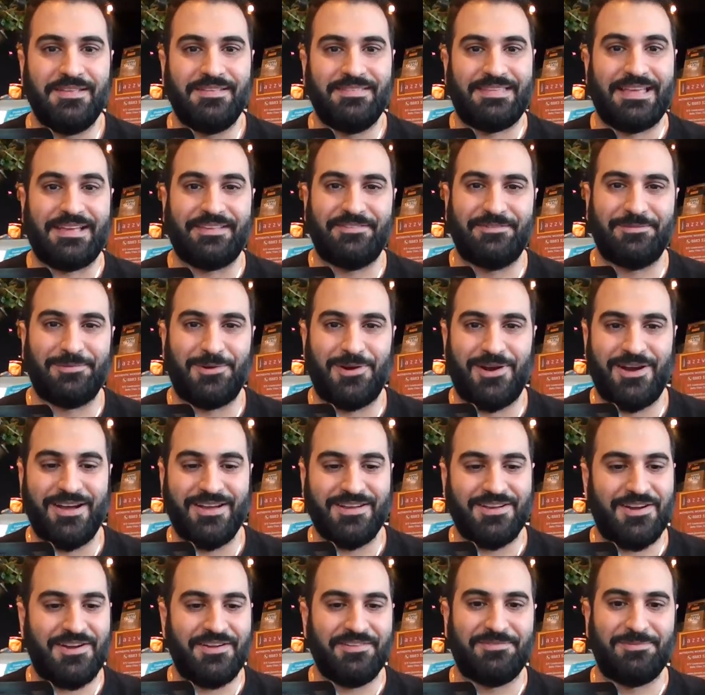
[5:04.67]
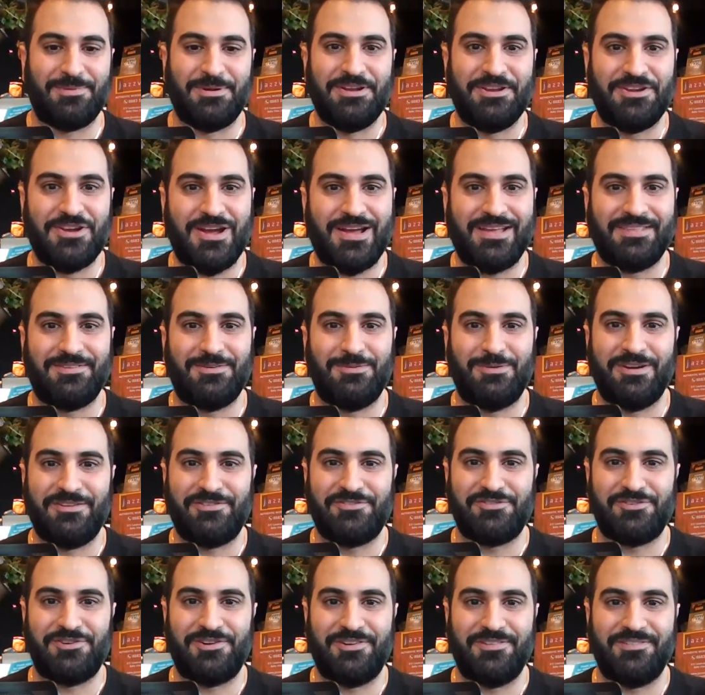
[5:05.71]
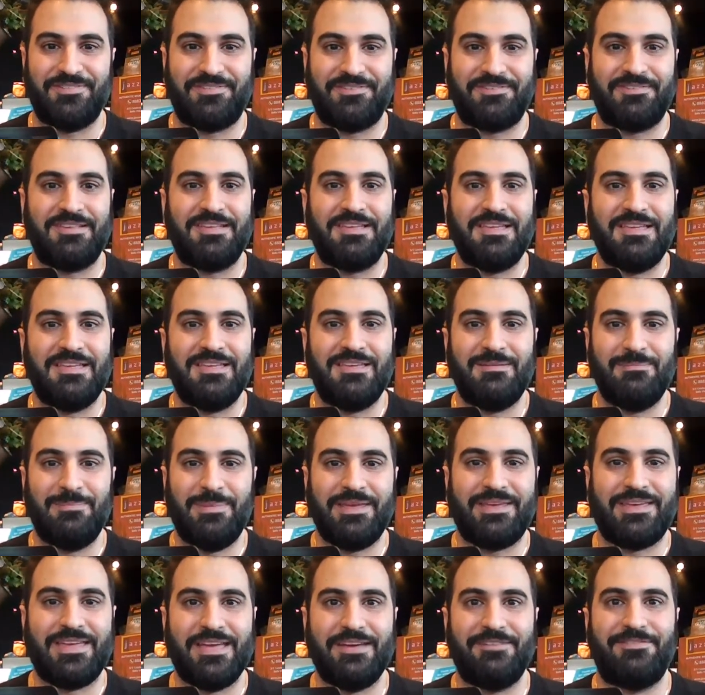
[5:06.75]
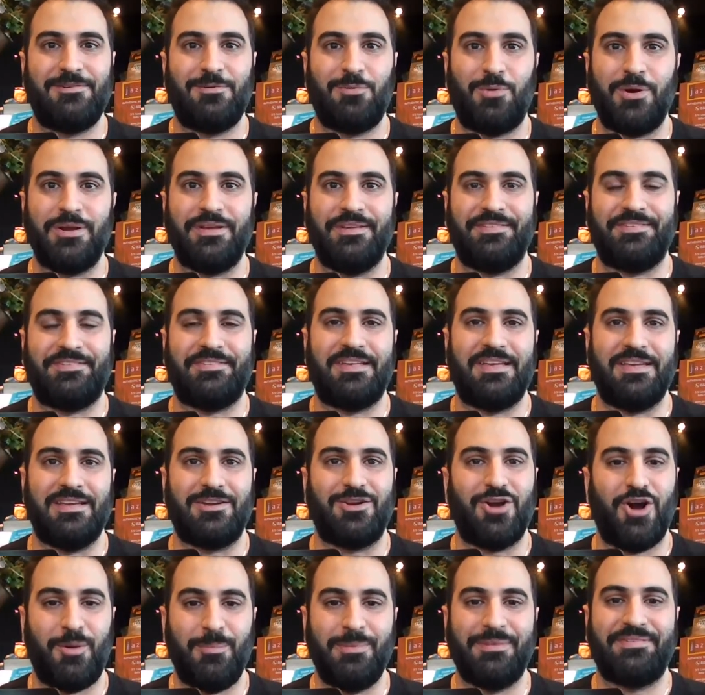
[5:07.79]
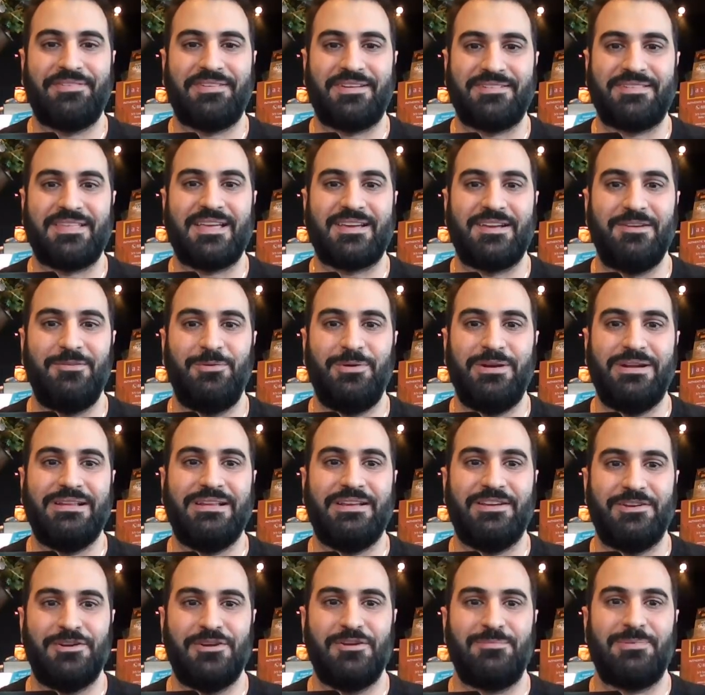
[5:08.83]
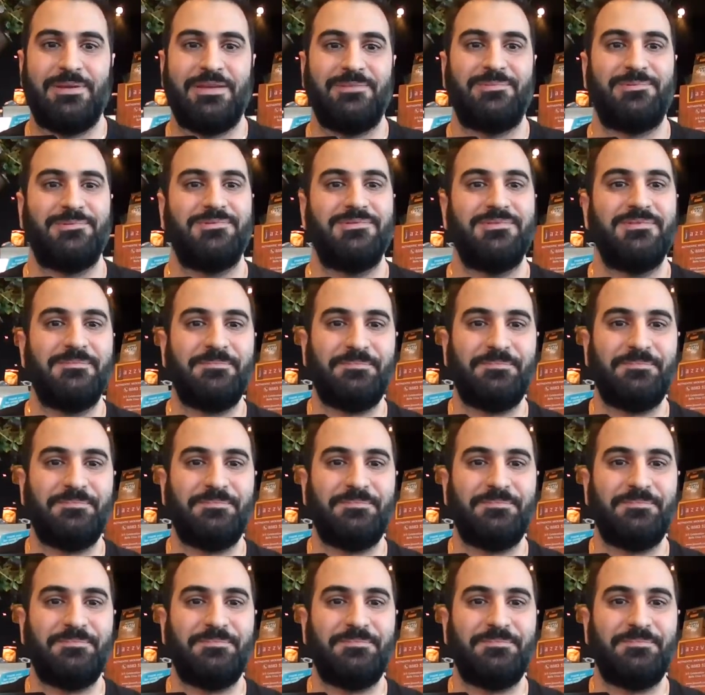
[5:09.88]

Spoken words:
That's why, guys, when you go out to restaurants, be careful what you say. Comments like that can really hurt people.